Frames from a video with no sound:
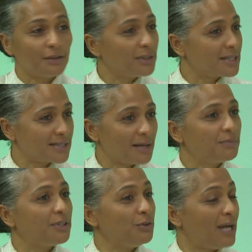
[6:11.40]
don't
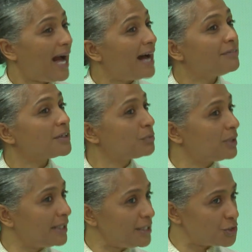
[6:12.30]
accept that you have a
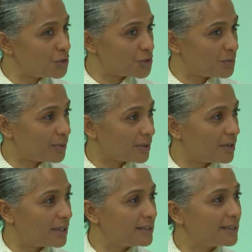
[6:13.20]
relationship with
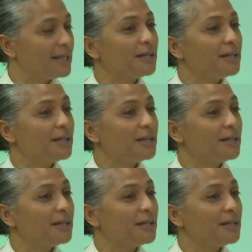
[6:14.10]
God.